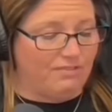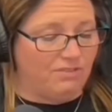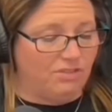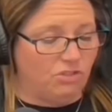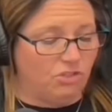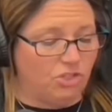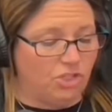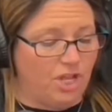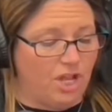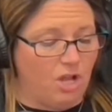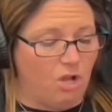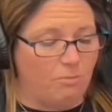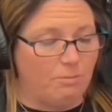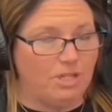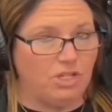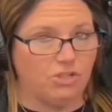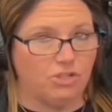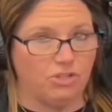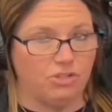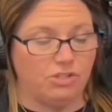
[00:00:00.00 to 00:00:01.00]
show, make
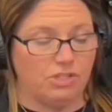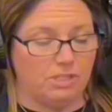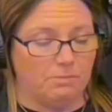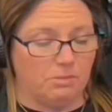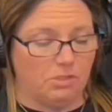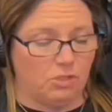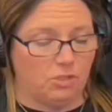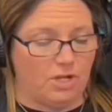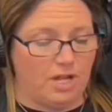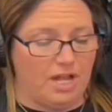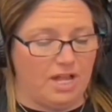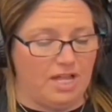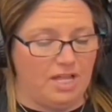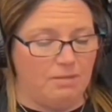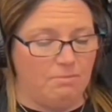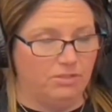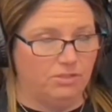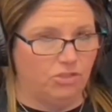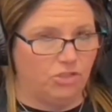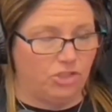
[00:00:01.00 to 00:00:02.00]
sure you
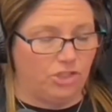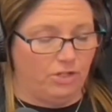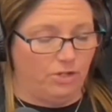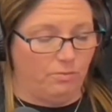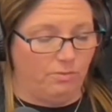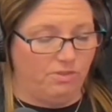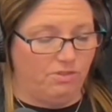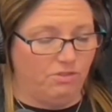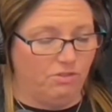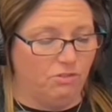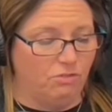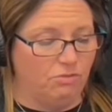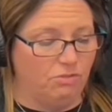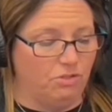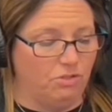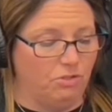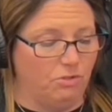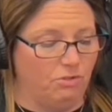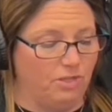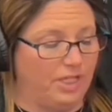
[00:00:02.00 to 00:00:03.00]
subscribe, share it with your
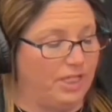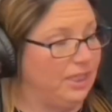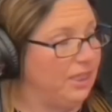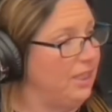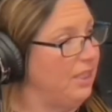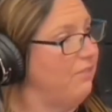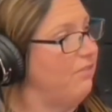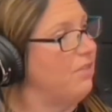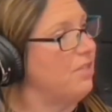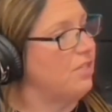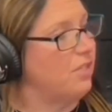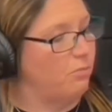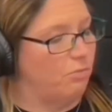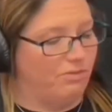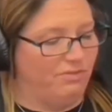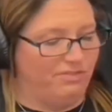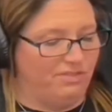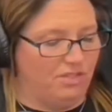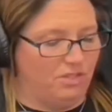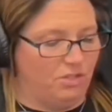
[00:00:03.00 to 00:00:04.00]
crew, and leave us a
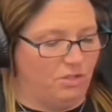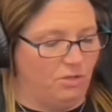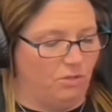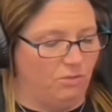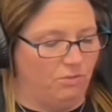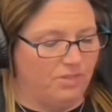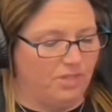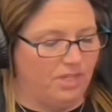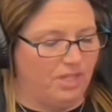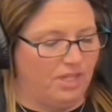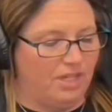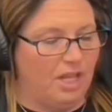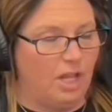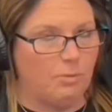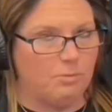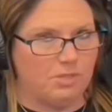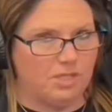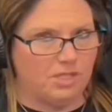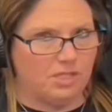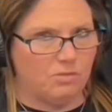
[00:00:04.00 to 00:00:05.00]
review. It
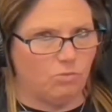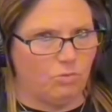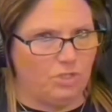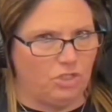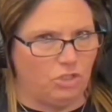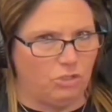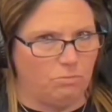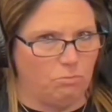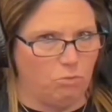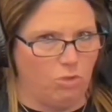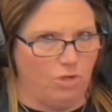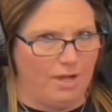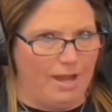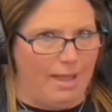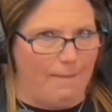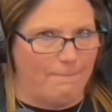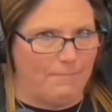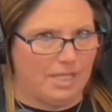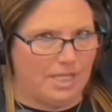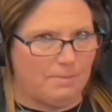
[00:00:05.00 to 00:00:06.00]
helps us reach more
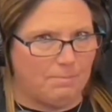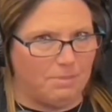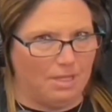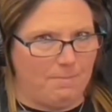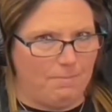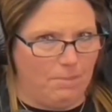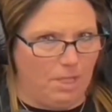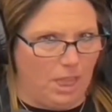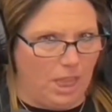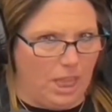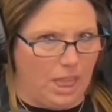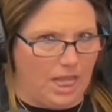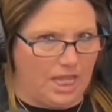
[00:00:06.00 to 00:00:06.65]
epic people like